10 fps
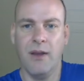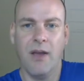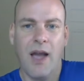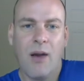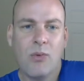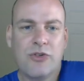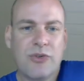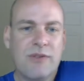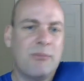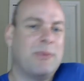How would you
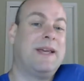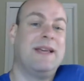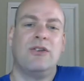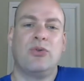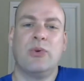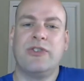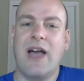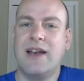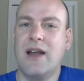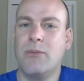even begin to
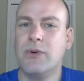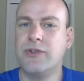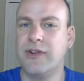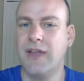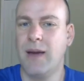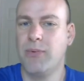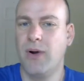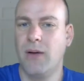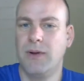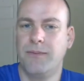assign numbers to that
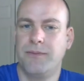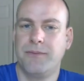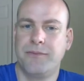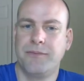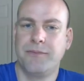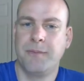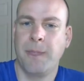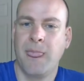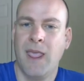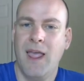problem?
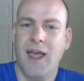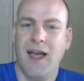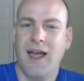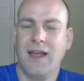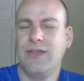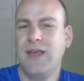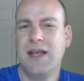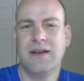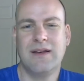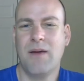I
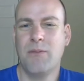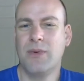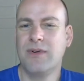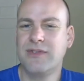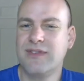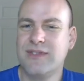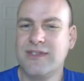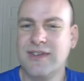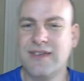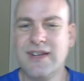think numbers and
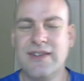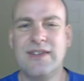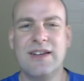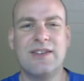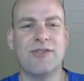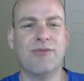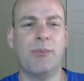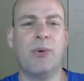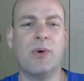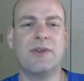statistics and
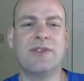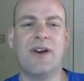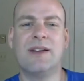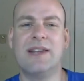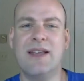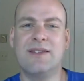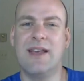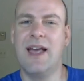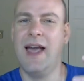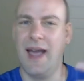reports are
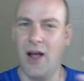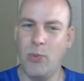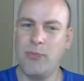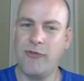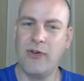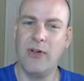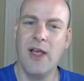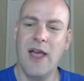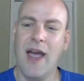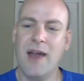less helpful
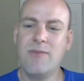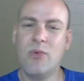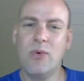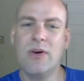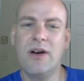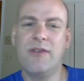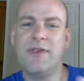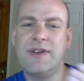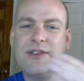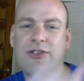and more of
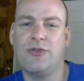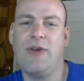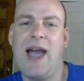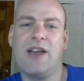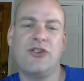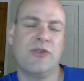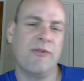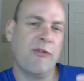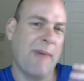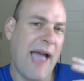a distraction
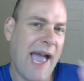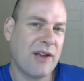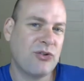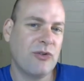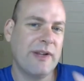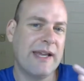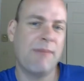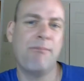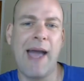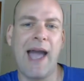from actually
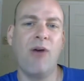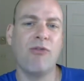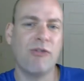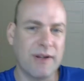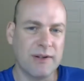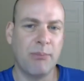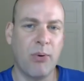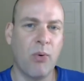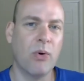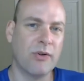empowering the
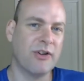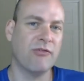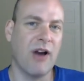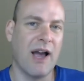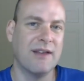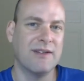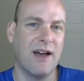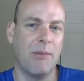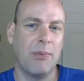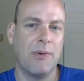poor to rise up.